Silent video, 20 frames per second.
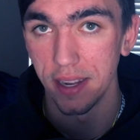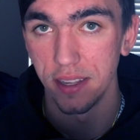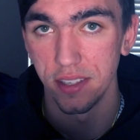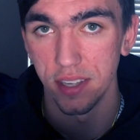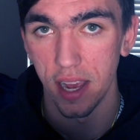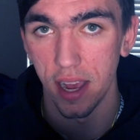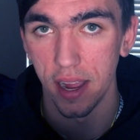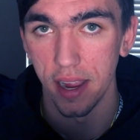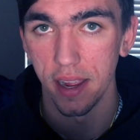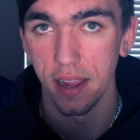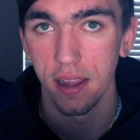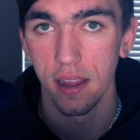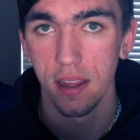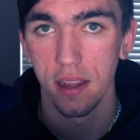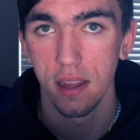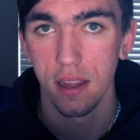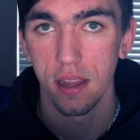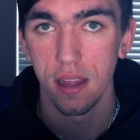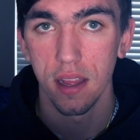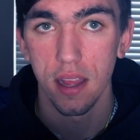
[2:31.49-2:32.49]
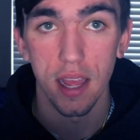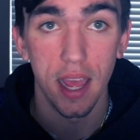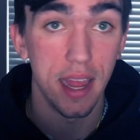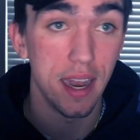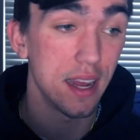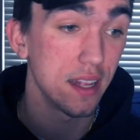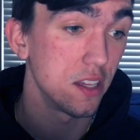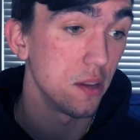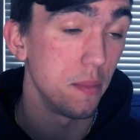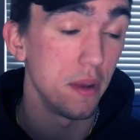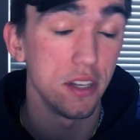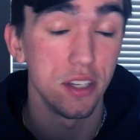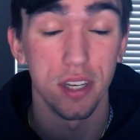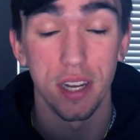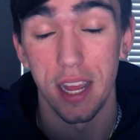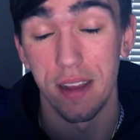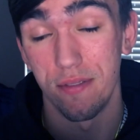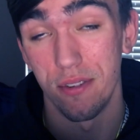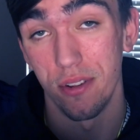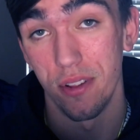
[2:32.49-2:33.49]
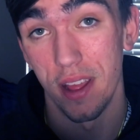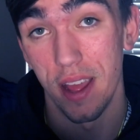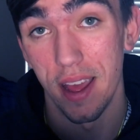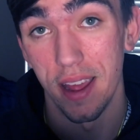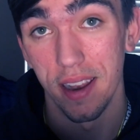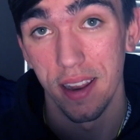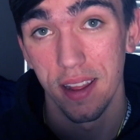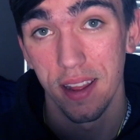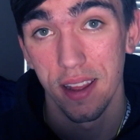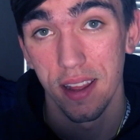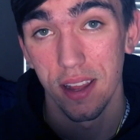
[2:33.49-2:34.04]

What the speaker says: his eye. And not to mention after that,